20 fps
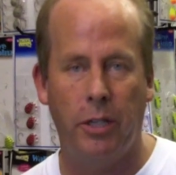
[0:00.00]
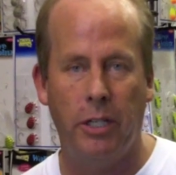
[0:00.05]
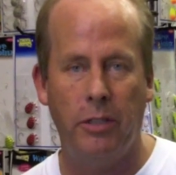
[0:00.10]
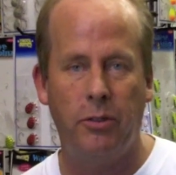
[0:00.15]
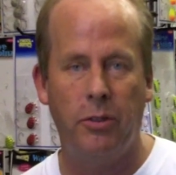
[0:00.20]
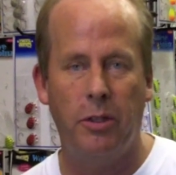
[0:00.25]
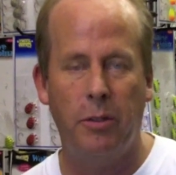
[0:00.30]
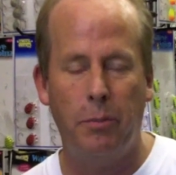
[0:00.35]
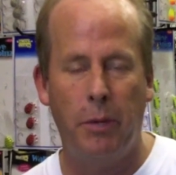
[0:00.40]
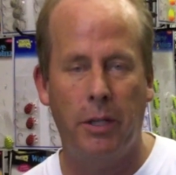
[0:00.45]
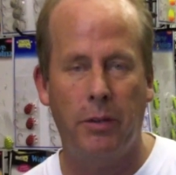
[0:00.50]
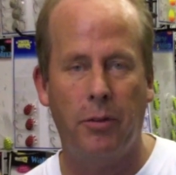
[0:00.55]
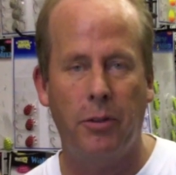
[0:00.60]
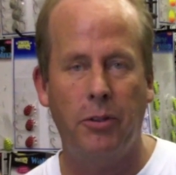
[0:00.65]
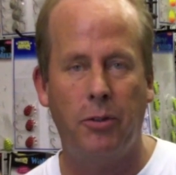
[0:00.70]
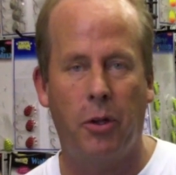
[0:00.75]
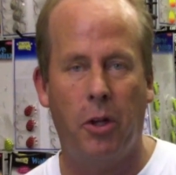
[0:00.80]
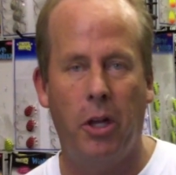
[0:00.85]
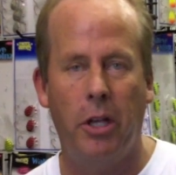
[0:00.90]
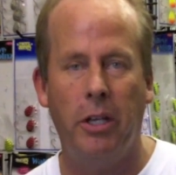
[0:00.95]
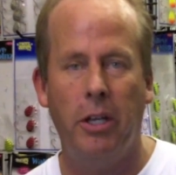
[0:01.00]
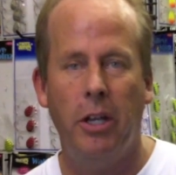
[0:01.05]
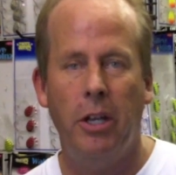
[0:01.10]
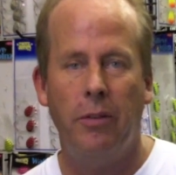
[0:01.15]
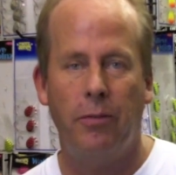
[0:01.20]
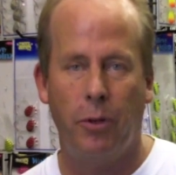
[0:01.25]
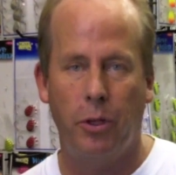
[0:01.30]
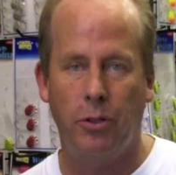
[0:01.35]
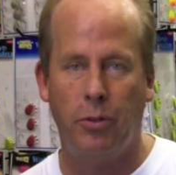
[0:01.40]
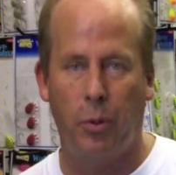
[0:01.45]
into the monthly drawing
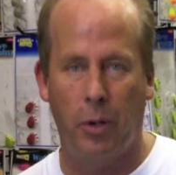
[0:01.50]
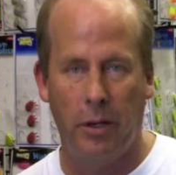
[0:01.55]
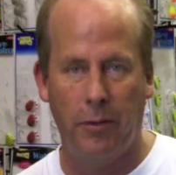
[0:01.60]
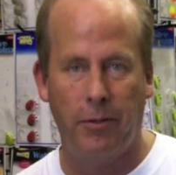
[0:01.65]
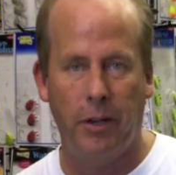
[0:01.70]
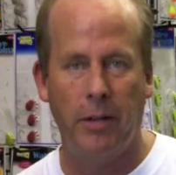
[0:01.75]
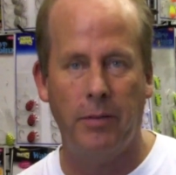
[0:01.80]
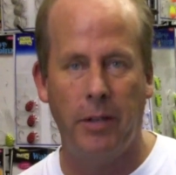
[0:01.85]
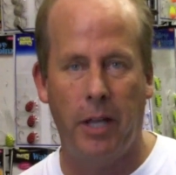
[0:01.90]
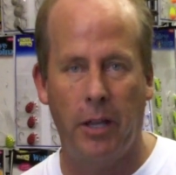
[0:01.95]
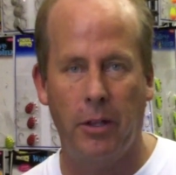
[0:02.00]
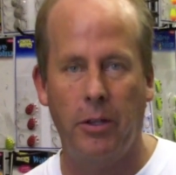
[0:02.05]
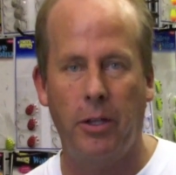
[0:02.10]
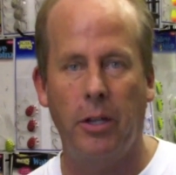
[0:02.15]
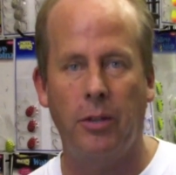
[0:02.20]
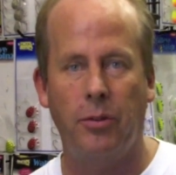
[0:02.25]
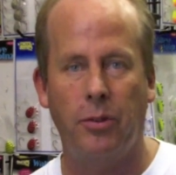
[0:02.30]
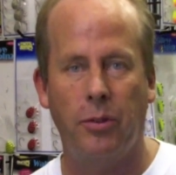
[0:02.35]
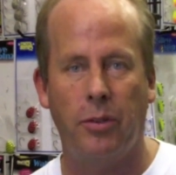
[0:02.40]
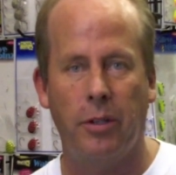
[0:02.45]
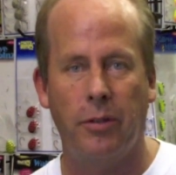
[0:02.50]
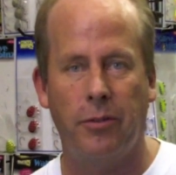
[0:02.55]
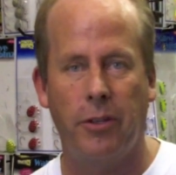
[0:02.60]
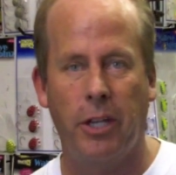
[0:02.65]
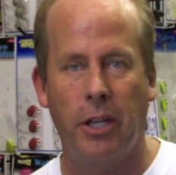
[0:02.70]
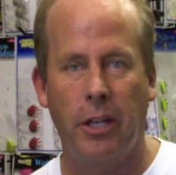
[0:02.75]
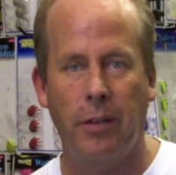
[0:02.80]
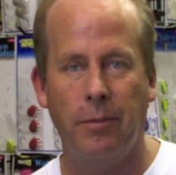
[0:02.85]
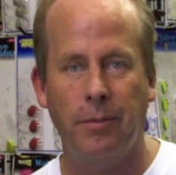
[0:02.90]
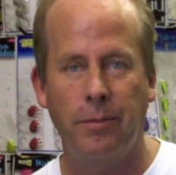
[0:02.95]
for a $25 gift
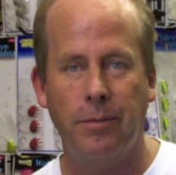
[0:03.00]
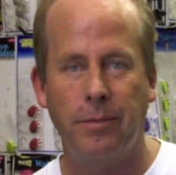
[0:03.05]
certificate.